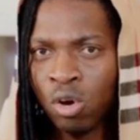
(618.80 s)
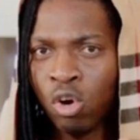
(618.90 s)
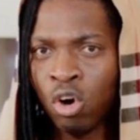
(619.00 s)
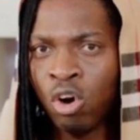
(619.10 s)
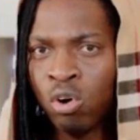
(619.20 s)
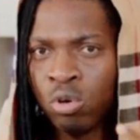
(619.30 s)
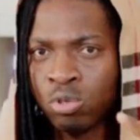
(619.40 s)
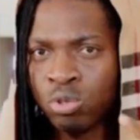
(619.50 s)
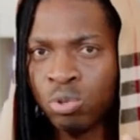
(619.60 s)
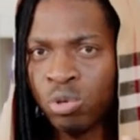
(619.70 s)
Go
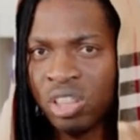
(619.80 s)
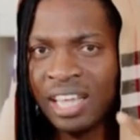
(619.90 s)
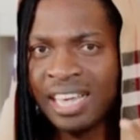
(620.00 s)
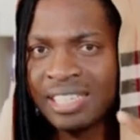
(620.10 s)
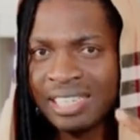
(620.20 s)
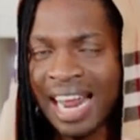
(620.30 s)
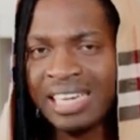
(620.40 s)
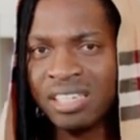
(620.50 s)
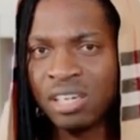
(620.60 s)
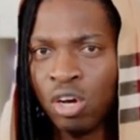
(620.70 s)
do things
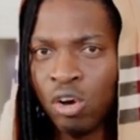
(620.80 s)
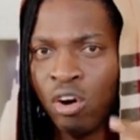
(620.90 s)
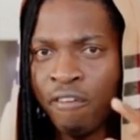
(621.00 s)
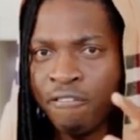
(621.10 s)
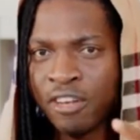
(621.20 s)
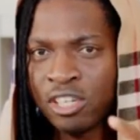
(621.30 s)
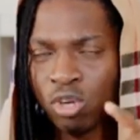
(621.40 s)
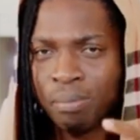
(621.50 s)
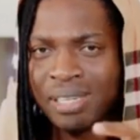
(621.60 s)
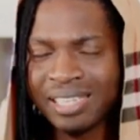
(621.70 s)
right. Go
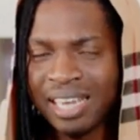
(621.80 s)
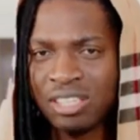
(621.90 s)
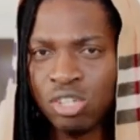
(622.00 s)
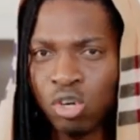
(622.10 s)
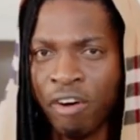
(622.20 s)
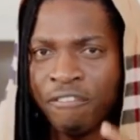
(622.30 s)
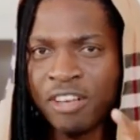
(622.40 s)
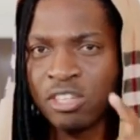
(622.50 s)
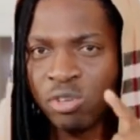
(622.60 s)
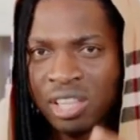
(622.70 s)
fix your mistakes. Go
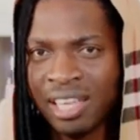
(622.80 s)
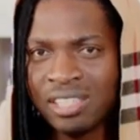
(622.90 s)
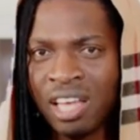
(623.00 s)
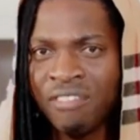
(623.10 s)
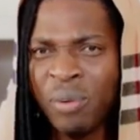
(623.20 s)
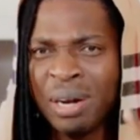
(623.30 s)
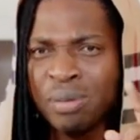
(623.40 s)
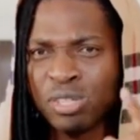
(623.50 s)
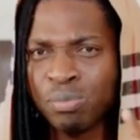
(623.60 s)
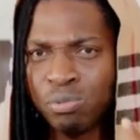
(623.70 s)
fix your things. Even
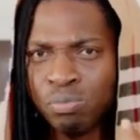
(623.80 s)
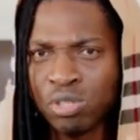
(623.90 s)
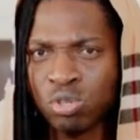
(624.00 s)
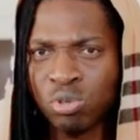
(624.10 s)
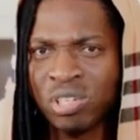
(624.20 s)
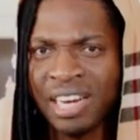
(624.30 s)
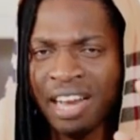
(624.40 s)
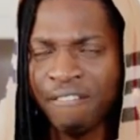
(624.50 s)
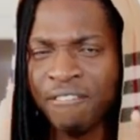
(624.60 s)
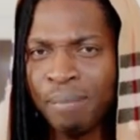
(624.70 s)
when Miss Trudy
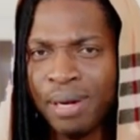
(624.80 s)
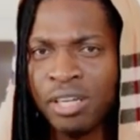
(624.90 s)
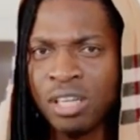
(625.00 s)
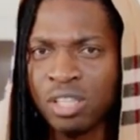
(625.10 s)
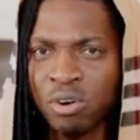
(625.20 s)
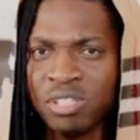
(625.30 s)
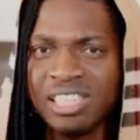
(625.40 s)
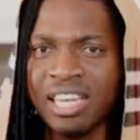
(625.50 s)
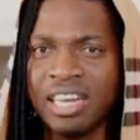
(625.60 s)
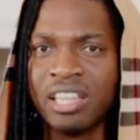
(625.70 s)
and your family, they don't
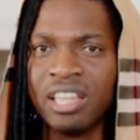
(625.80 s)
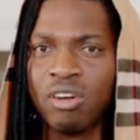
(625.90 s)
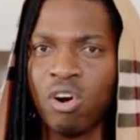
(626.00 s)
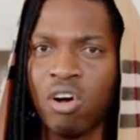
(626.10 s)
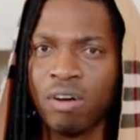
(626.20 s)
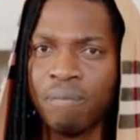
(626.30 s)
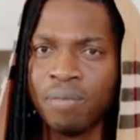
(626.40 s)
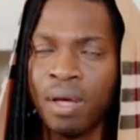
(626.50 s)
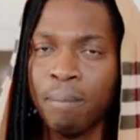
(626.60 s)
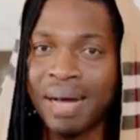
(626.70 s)
see anything wrong.
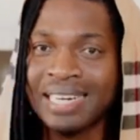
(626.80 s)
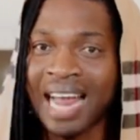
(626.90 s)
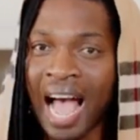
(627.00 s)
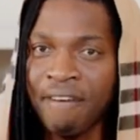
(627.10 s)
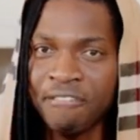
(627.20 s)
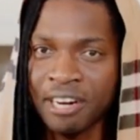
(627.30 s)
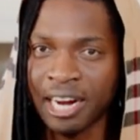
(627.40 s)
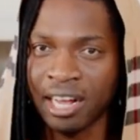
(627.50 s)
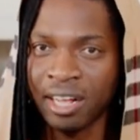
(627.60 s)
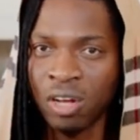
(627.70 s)
But
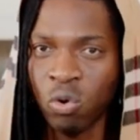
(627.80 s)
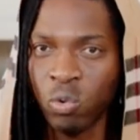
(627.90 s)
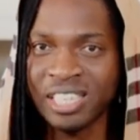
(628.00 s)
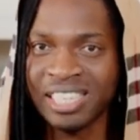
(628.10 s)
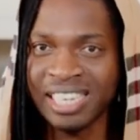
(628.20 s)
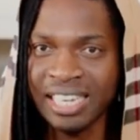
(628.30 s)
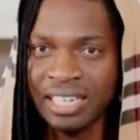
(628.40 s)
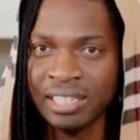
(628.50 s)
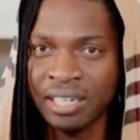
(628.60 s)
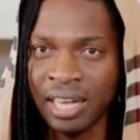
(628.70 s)
Africa, we see
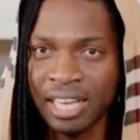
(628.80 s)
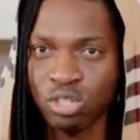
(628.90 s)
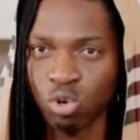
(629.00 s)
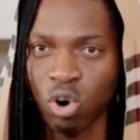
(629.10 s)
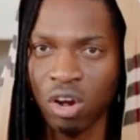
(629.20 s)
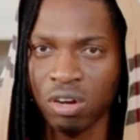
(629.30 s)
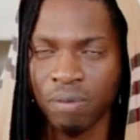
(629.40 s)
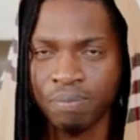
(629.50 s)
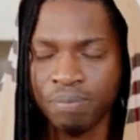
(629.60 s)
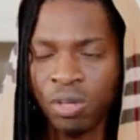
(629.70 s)
it as wrong.
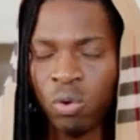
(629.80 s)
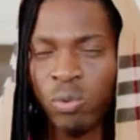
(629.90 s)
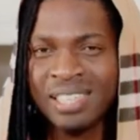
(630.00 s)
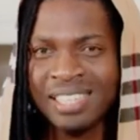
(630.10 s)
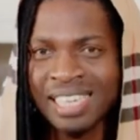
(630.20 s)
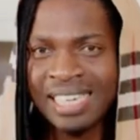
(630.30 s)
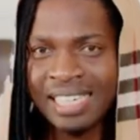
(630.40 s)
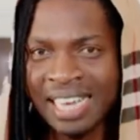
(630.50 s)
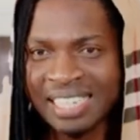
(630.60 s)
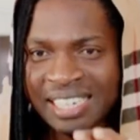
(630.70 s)
We see
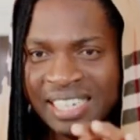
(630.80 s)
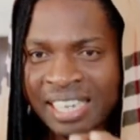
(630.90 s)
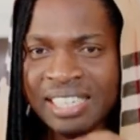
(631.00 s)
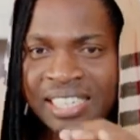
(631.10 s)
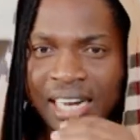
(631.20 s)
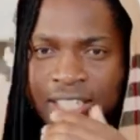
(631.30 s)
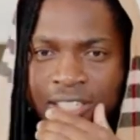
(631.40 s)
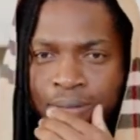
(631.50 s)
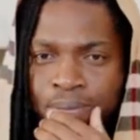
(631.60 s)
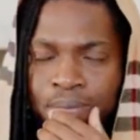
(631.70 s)
it as an insult.